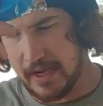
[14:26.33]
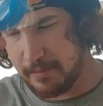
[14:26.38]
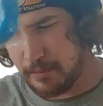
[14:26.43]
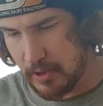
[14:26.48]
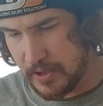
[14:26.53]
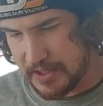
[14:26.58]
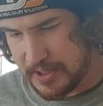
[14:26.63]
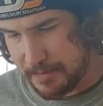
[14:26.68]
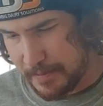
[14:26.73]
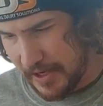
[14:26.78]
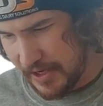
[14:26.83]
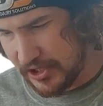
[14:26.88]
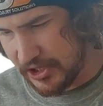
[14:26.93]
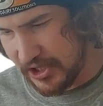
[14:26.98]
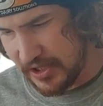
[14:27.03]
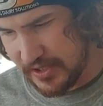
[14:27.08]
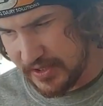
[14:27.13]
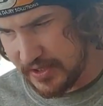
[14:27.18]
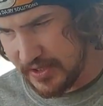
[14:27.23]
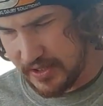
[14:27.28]
More
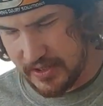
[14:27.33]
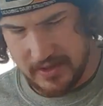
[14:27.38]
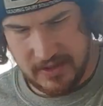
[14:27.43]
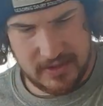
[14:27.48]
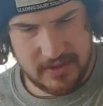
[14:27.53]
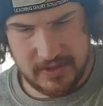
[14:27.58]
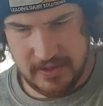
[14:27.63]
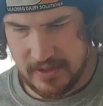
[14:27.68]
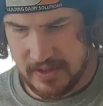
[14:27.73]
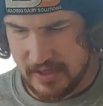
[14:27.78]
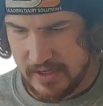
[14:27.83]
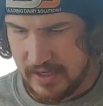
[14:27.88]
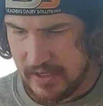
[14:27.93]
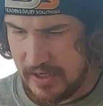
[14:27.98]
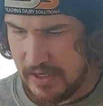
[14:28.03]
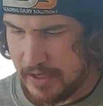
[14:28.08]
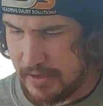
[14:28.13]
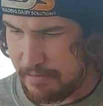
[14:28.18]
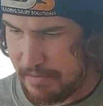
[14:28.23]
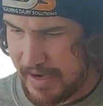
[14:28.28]
sponges.
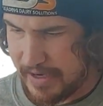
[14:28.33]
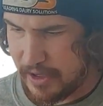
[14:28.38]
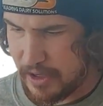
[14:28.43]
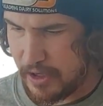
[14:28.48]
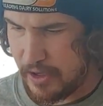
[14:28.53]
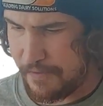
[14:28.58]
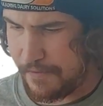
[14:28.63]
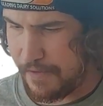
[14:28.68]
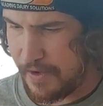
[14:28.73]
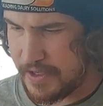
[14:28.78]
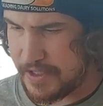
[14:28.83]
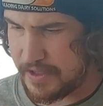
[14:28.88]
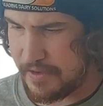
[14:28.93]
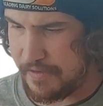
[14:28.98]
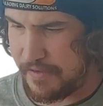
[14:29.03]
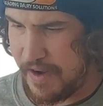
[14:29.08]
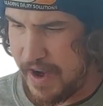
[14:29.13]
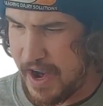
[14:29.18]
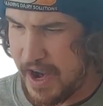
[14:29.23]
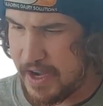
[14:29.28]
My girlfriend's a
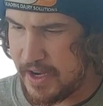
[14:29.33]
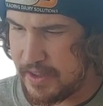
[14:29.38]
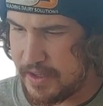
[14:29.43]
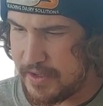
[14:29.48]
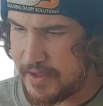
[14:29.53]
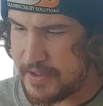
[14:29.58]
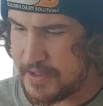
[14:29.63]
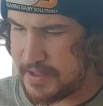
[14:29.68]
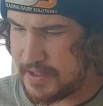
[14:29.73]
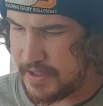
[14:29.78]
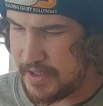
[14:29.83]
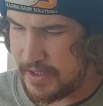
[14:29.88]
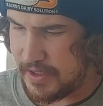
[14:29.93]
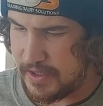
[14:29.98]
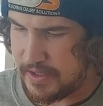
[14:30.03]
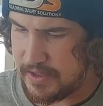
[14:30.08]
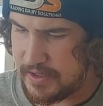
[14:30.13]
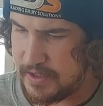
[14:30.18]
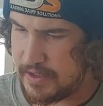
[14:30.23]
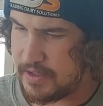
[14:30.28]
fan of those
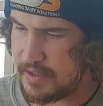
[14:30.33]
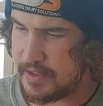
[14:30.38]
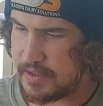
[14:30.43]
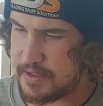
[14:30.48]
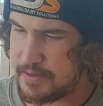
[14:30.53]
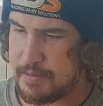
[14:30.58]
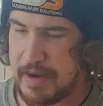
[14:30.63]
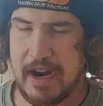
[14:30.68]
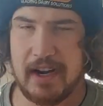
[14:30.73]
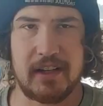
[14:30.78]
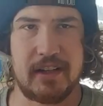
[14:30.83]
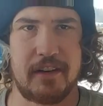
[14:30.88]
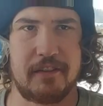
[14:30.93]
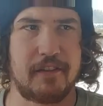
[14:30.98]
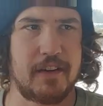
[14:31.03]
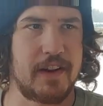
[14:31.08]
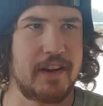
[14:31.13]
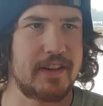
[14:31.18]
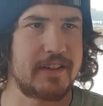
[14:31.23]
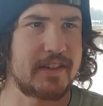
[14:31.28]
smiley
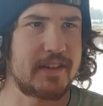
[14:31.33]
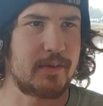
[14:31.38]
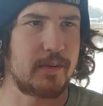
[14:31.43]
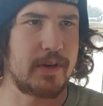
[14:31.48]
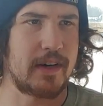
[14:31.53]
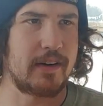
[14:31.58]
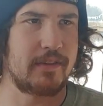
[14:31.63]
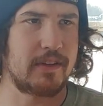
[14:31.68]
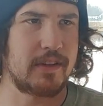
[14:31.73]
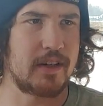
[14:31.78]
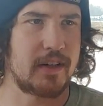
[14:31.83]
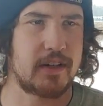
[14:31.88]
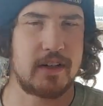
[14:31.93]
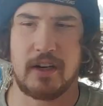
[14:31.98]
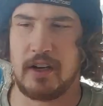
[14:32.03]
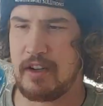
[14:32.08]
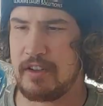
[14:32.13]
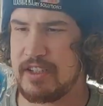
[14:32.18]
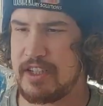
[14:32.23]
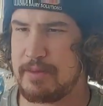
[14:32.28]
face, whatever they're
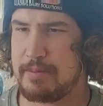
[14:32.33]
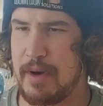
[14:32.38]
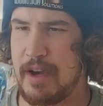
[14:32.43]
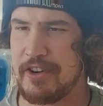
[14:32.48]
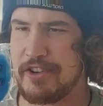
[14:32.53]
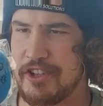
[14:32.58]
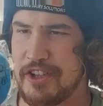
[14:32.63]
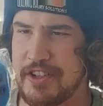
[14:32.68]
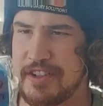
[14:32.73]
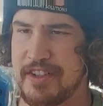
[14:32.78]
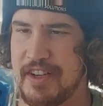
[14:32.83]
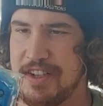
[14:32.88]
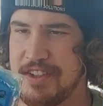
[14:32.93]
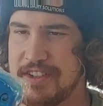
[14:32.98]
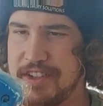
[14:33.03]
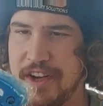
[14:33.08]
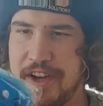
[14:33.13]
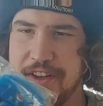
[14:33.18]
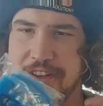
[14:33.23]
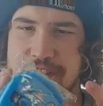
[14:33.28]
called, sponges, and I
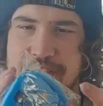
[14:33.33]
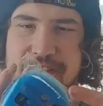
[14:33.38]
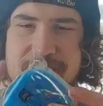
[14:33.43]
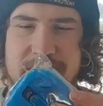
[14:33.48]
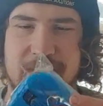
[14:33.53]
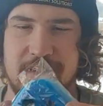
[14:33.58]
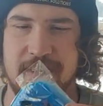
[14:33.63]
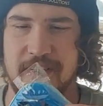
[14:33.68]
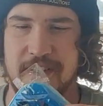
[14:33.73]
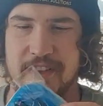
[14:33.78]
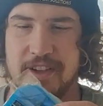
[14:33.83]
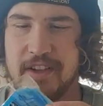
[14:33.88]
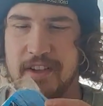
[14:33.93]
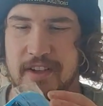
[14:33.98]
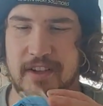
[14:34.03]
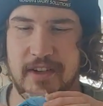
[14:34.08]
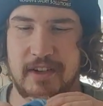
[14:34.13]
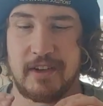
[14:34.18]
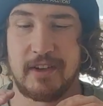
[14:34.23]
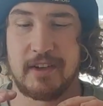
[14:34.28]
saw these and
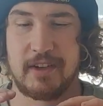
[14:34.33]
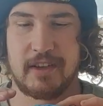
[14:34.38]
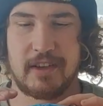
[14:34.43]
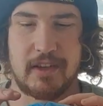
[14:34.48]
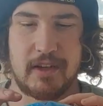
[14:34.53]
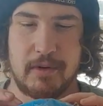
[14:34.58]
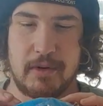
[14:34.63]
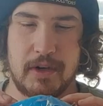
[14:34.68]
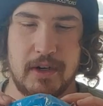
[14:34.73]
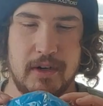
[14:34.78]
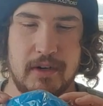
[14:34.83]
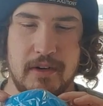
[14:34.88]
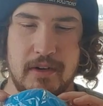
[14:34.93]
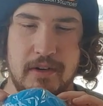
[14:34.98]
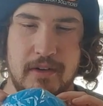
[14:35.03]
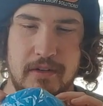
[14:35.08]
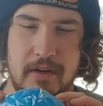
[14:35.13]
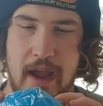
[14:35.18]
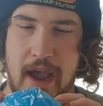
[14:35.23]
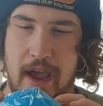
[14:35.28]
they were,
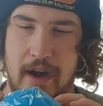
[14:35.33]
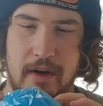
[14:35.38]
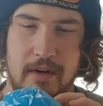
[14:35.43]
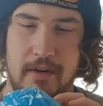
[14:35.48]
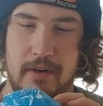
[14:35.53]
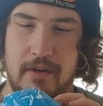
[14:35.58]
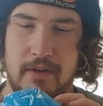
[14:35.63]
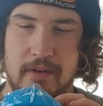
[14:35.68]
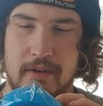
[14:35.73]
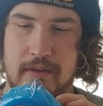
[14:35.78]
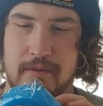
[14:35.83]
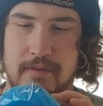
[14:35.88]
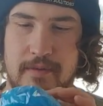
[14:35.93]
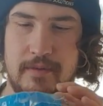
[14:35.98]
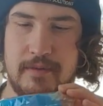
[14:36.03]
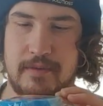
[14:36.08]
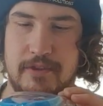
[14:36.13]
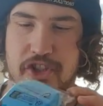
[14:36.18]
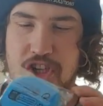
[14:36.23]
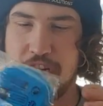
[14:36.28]
I don't know,
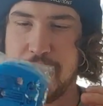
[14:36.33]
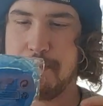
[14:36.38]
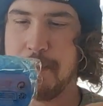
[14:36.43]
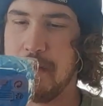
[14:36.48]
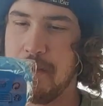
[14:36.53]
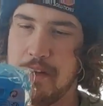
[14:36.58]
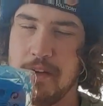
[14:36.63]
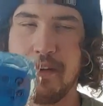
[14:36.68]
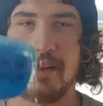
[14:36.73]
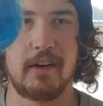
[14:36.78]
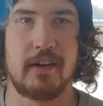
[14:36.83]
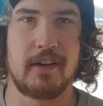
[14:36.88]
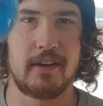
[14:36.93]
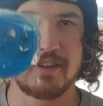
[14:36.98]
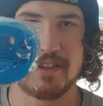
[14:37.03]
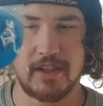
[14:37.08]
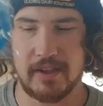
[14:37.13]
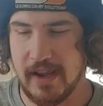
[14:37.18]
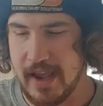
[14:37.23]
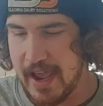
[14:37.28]
cheap. I
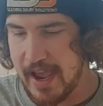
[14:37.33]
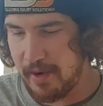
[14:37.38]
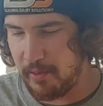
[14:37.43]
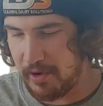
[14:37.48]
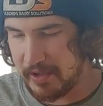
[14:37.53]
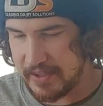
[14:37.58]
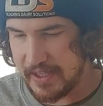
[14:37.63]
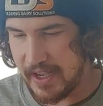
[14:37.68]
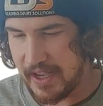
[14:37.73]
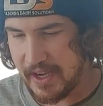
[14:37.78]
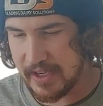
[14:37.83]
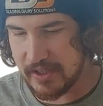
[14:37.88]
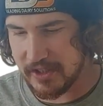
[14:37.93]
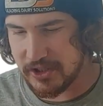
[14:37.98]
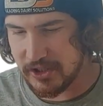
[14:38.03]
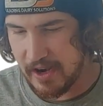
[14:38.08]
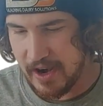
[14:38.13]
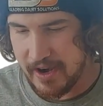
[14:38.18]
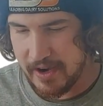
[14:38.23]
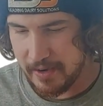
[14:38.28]
was like, ah, what the heck,
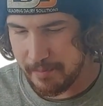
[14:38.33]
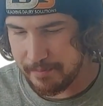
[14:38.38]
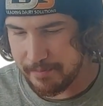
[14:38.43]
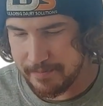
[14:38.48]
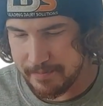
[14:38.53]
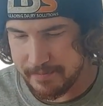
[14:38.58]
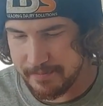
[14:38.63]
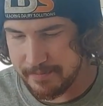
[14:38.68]
I'll try them.